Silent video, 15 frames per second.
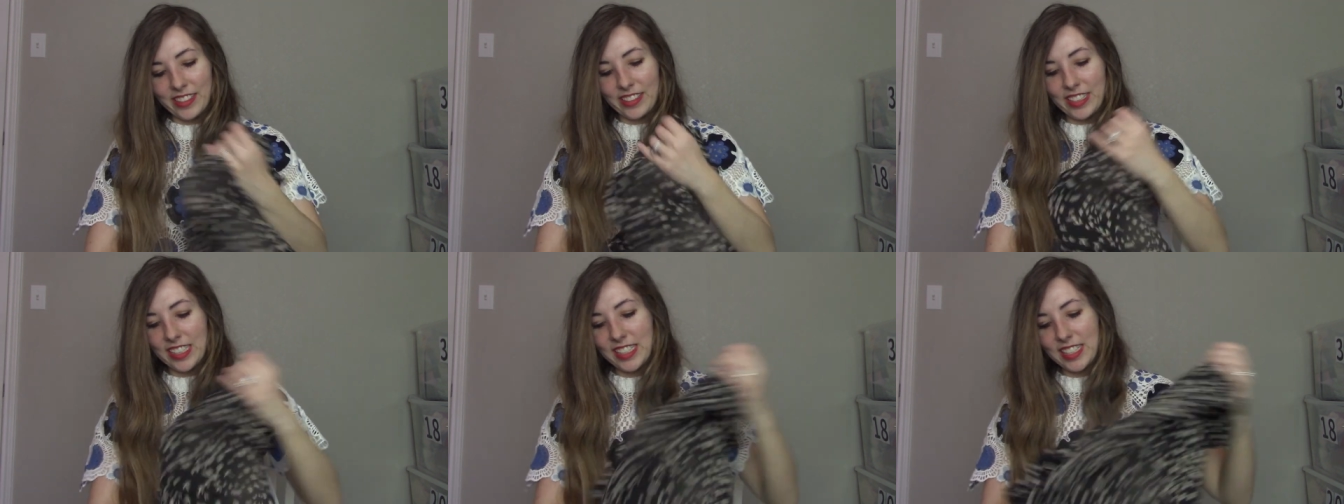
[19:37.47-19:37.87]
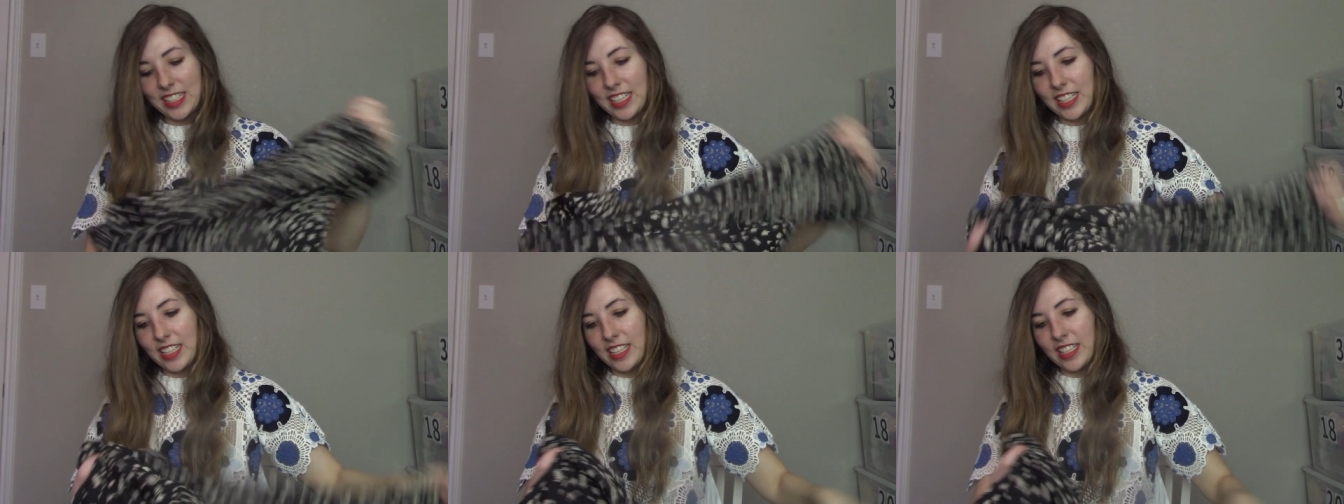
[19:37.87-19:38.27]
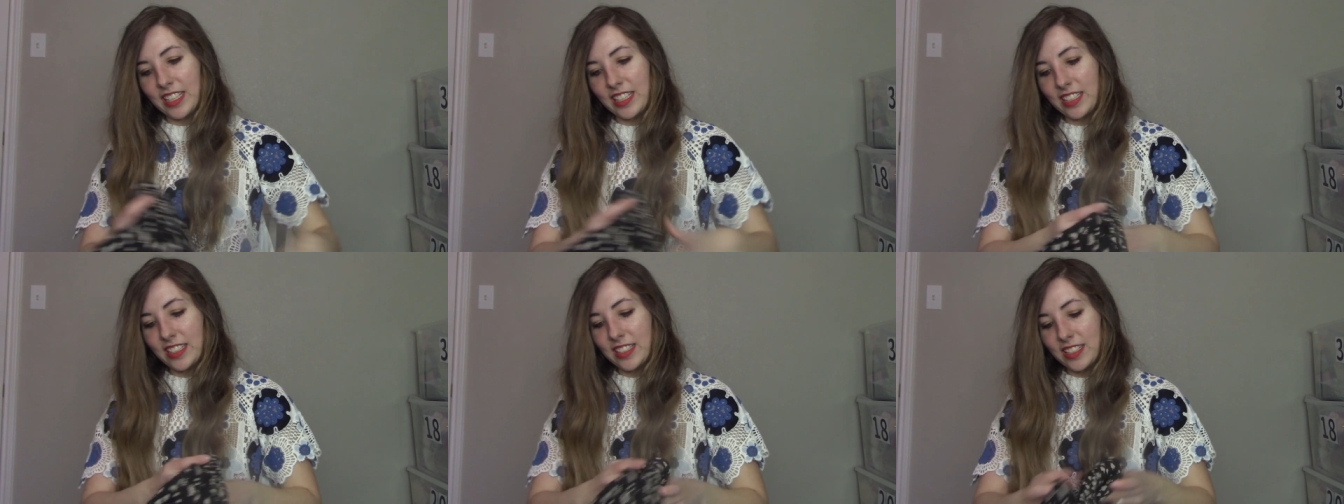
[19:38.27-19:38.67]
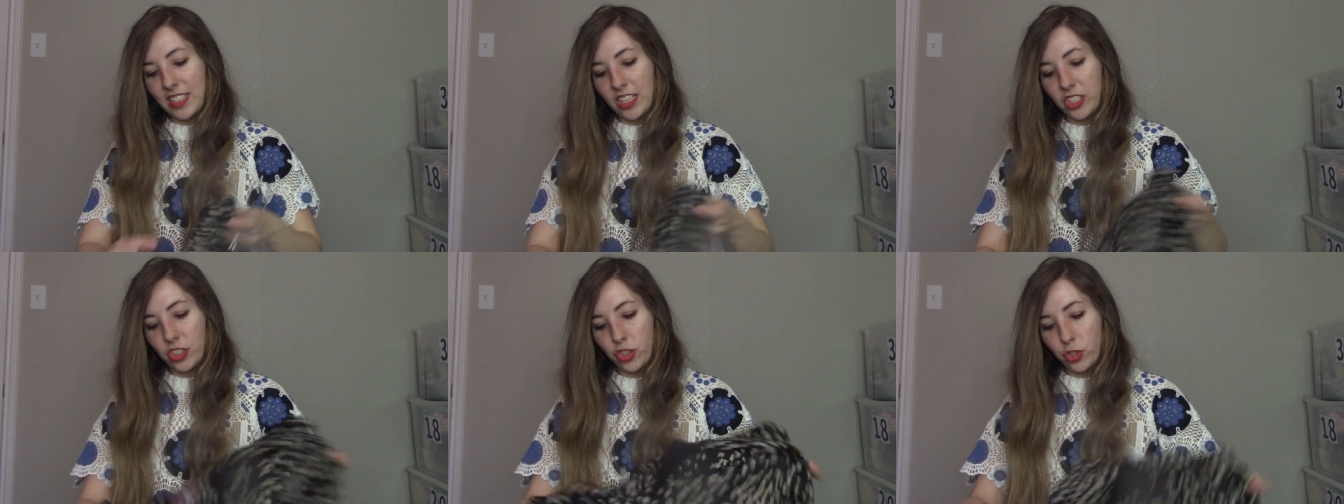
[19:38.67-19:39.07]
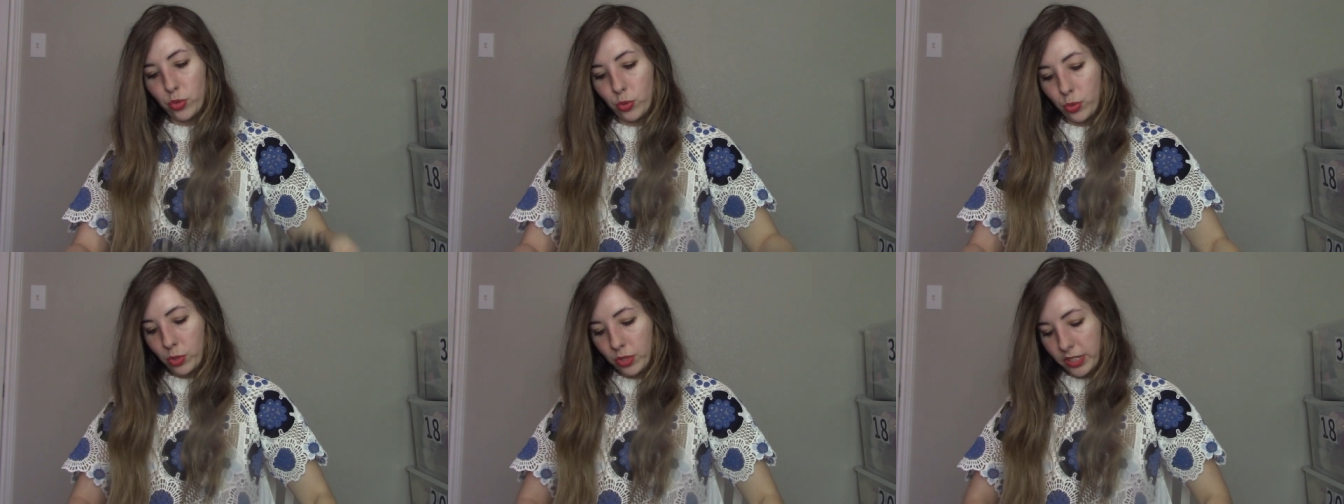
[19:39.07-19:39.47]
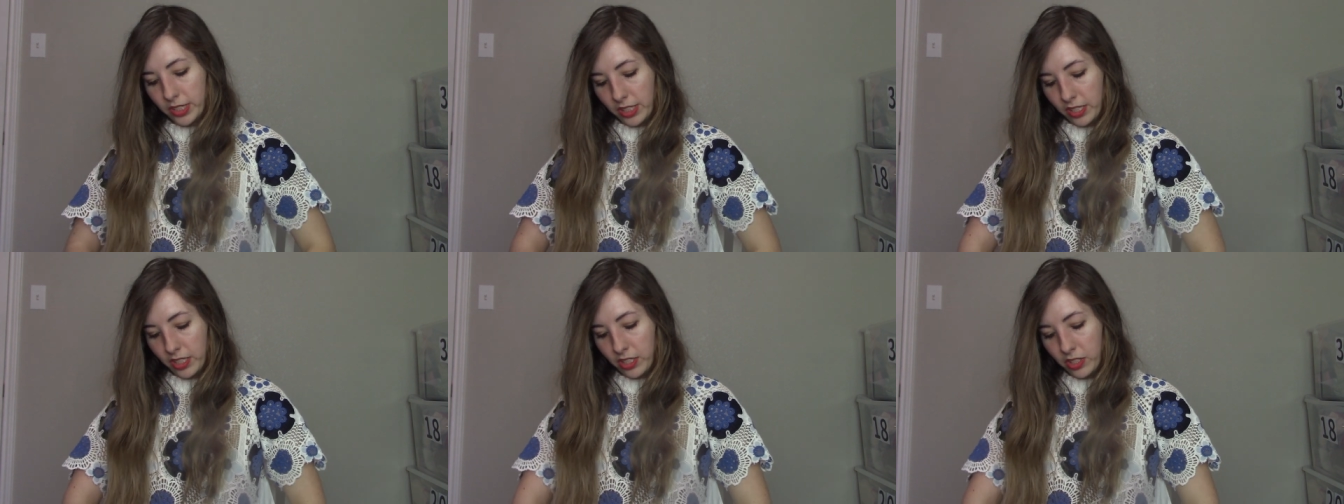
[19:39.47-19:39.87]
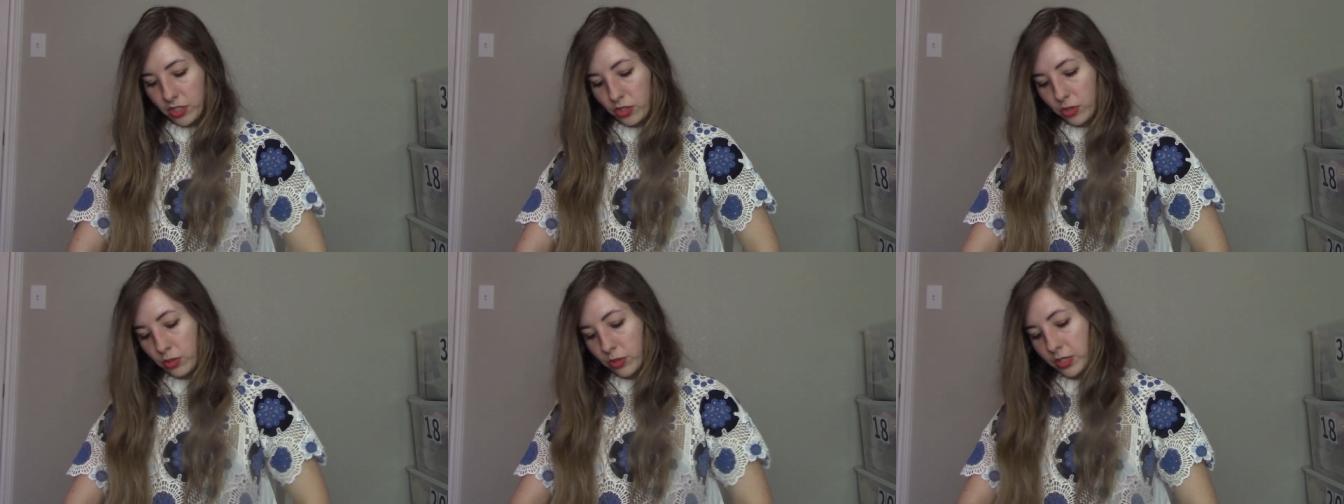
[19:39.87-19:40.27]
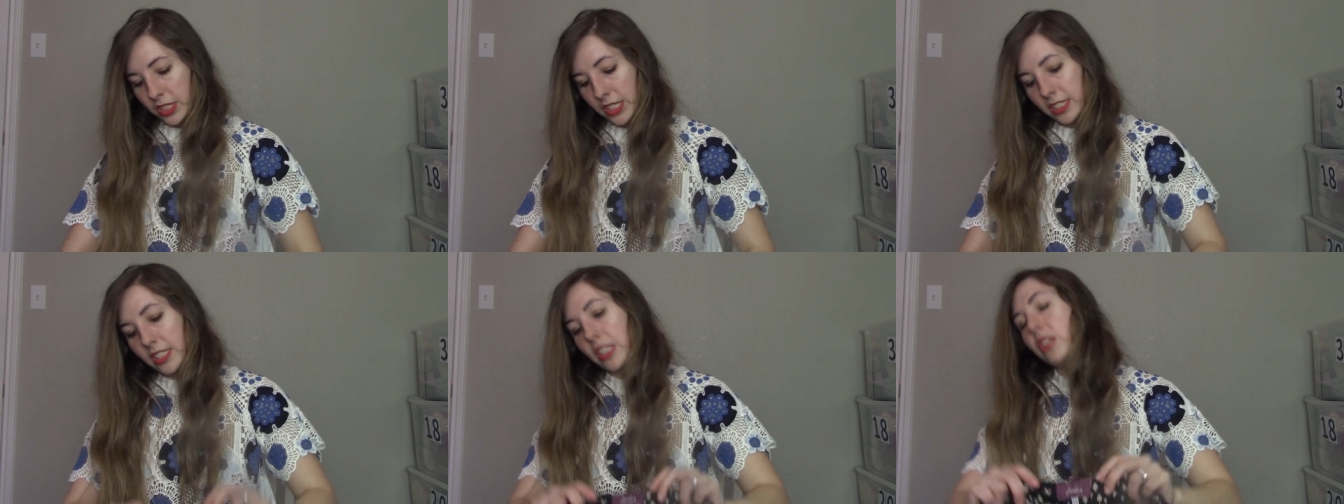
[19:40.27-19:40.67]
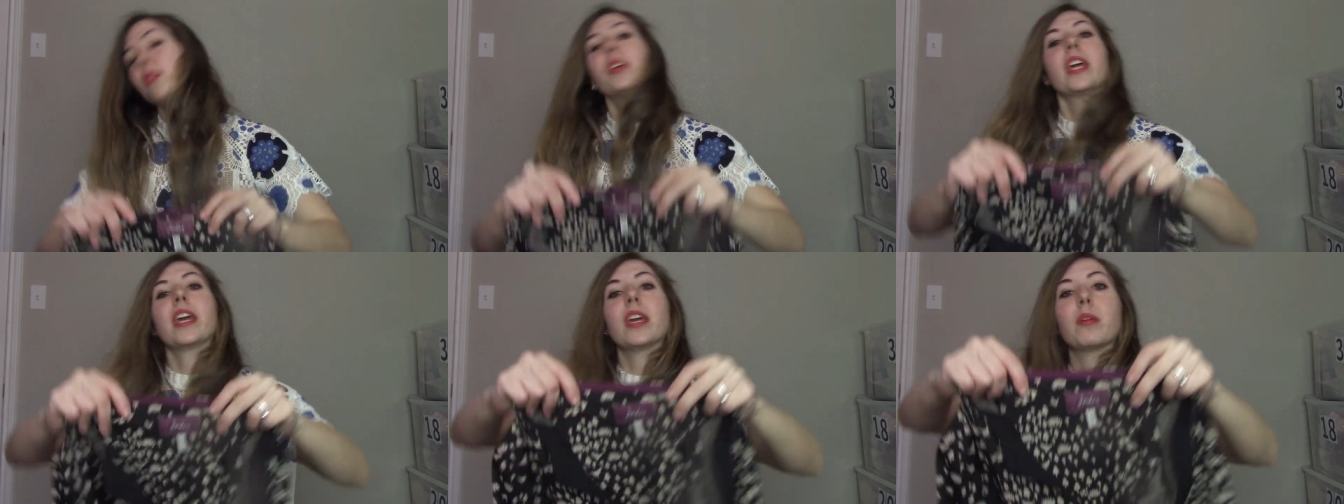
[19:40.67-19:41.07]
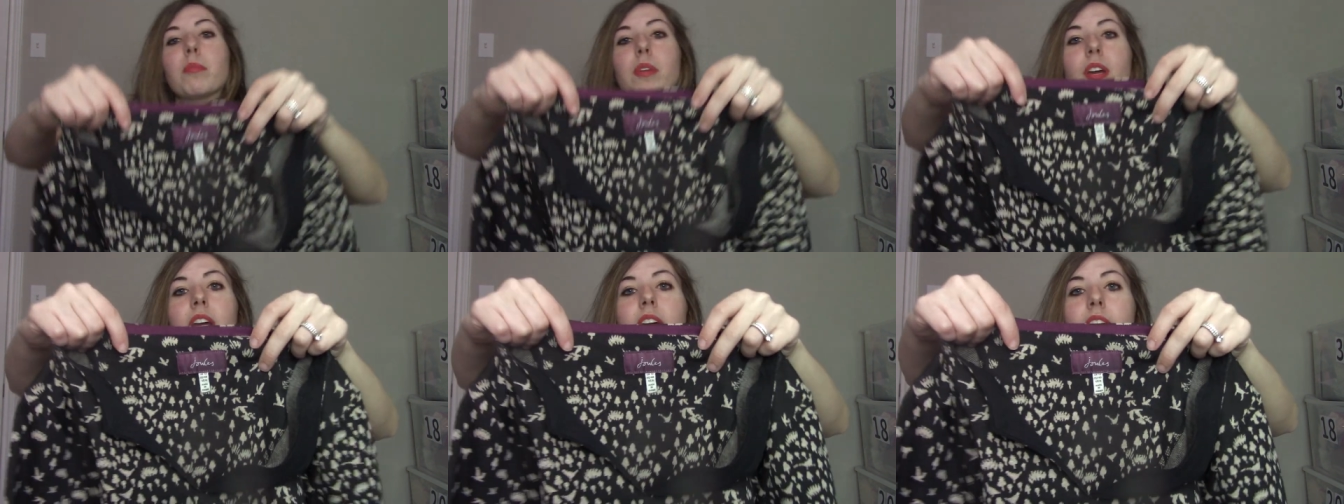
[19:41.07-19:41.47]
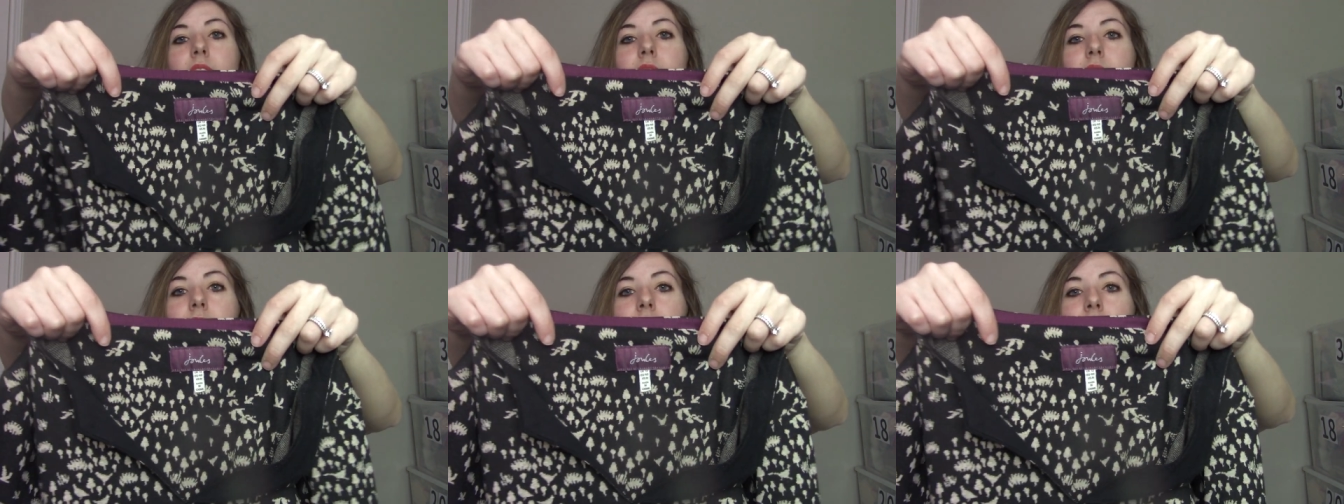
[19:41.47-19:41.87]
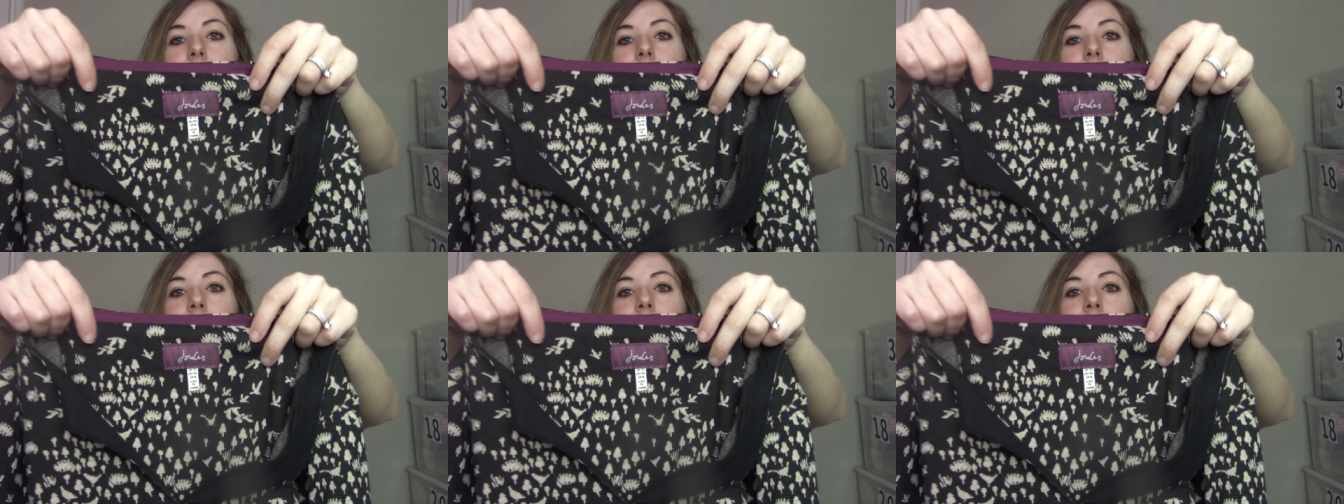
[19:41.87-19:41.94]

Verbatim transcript: This is Joules. Joules is a UK brand.